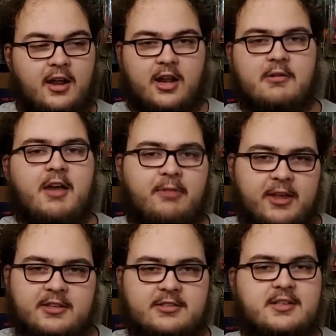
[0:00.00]
And you have
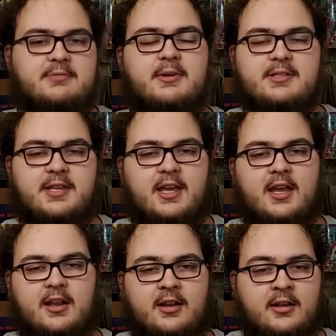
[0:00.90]
like 6 months to
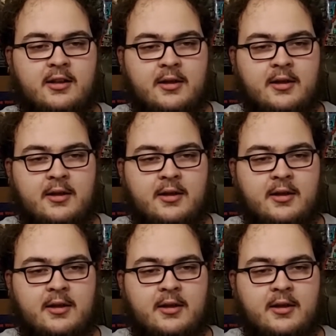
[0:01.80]
get it,